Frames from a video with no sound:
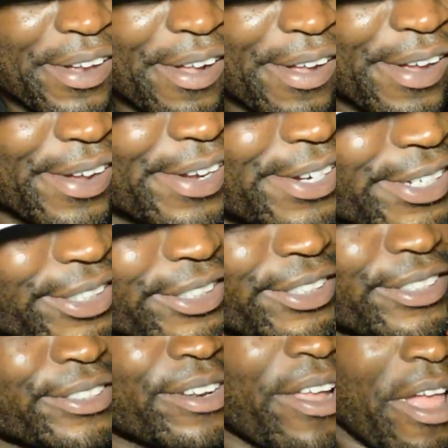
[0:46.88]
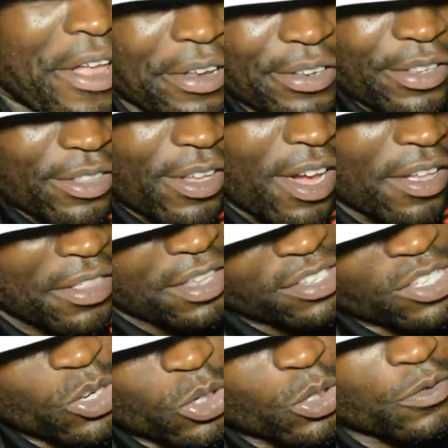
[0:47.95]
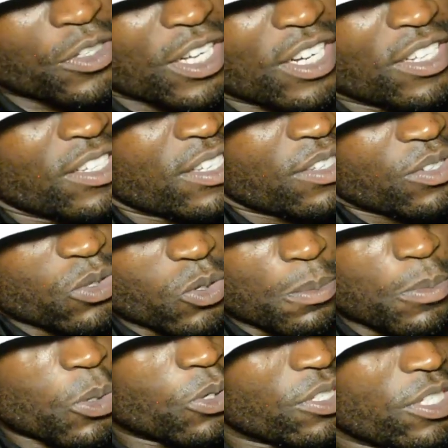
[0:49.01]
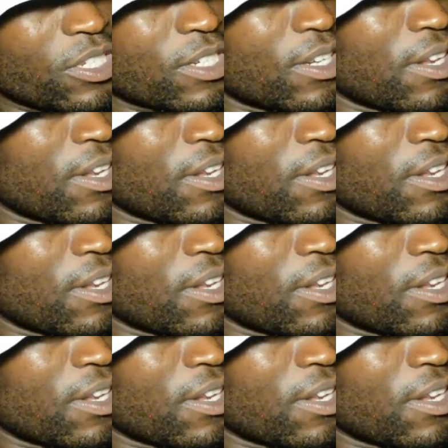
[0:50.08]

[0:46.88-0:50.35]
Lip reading: There's a lot of challenges, you know, because each